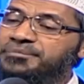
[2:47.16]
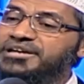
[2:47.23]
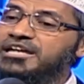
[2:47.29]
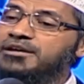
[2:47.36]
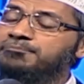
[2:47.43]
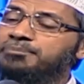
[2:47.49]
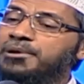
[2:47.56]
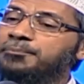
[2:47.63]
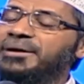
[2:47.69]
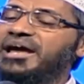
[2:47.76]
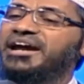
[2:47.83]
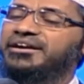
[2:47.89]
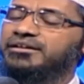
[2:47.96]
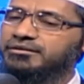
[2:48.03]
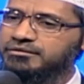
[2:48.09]
be
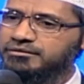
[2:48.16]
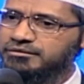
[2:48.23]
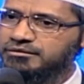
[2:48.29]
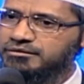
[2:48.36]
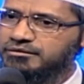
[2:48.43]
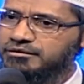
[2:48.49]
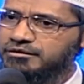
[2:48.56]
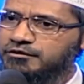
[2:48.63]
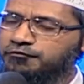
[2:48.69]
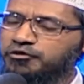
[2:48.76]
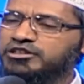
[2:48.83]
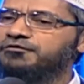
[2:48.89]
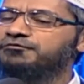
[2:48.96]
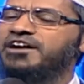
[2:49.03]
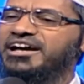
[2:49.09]
prepared
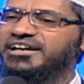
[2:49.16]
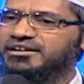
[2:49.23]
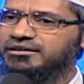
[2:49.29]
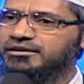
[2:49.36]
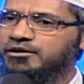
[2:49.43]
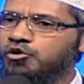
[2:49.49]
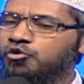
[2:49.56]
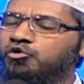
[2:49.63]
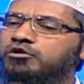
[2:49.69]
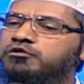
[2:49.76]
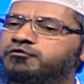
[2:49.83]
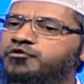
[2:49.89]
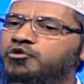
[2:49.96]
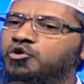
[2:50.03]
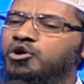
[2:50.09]
for the fire whose
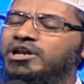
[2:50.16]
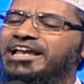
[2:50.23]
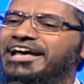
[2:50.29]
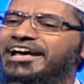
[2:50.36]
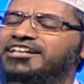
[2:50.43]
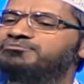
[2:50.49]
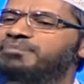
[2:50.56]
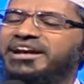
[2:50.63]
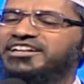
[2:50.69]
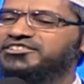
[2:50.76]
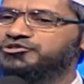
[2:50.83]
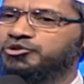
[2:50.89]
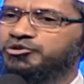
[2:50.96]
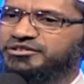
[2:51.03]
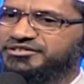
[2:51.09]
fuel is men and
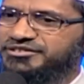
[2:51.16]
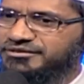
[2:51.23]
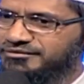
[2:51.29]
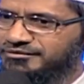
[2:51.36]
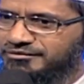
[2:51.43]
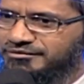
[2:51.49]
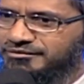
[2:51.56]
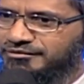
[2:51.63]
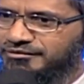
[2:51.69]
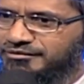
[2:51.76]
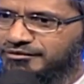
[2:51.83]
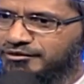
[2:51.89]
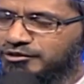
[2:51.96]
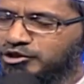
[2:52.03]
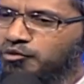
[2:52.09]
stones.
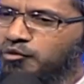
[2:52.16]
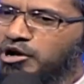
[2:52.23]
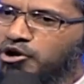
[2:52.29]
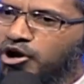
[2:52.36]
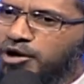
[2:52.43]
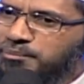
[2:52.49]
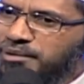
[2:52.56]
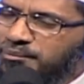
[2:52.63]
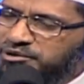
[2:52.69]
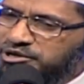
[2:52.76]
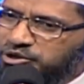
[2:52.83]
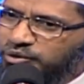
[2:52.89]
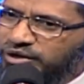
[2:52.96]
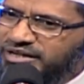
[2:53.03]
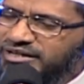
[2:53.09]
You will not be able
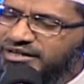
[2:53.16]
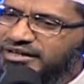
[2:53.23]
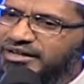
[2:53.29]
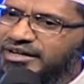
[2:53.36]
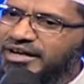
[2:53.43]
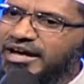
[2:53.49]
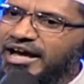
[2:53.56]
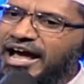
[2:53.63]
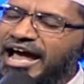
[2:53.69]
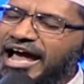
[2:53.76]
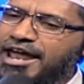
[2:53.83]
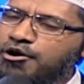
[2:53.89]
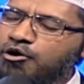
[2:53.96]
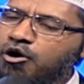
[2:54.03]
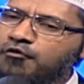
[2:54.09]
to do it,
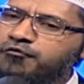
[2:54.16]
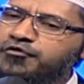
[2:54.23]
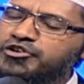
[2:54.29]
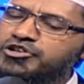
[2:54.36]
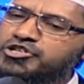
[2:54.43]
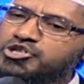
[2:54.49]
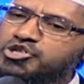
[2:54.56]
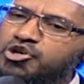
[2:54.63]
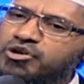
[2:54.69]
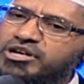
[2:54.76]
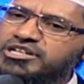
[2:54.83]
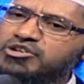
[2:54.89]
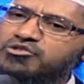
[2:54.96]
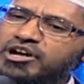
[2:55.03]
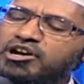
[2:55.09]
and of a
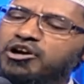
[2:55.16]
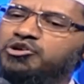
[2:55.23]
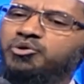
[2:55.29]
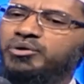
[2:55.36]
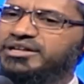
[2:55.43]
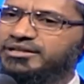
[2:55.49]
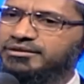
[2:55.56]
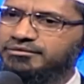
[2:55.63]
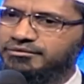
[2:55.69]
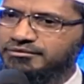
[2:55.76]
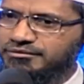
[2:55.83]
surety you cannot do it.